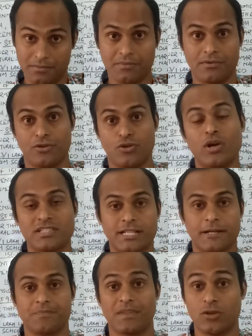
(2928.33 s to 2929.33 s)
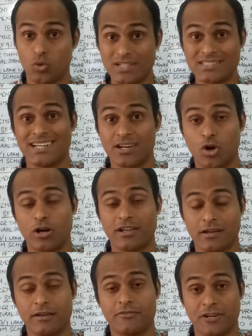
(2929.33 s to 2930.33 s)
USA got
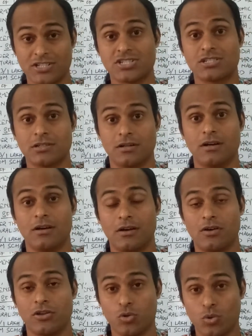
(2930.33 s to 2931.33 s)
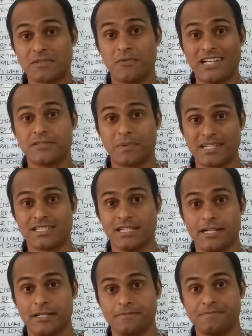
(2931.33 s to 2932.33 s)
her first US Vice
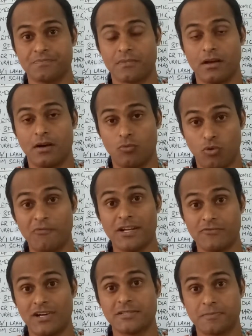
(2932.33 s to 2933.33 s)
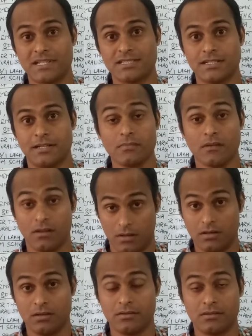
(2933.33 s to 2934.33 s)
President, woman Vice President,
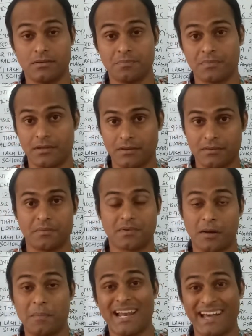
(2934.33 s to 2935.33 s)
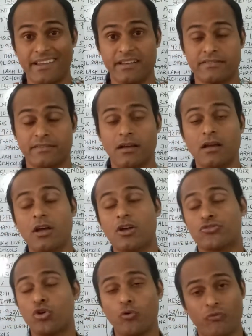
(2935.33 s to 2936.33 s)
Kamala Harris.
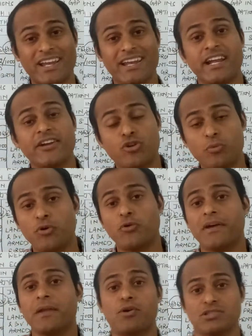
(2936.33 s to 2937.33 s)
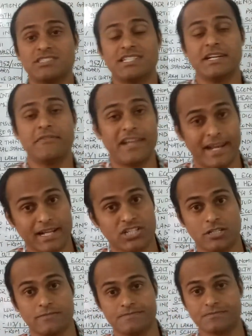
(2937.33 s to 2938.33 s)
So we need to move in positive
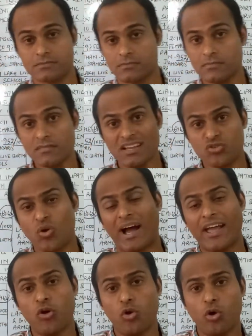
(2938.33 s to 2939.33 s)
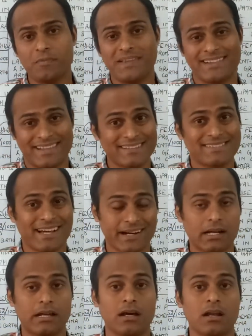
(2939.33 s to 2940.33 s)
direction. So I hope that things are
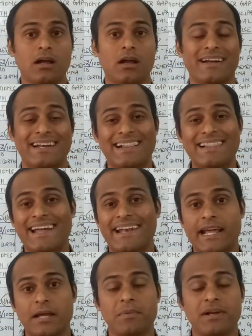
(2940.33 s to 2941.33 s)
clear. Till the time it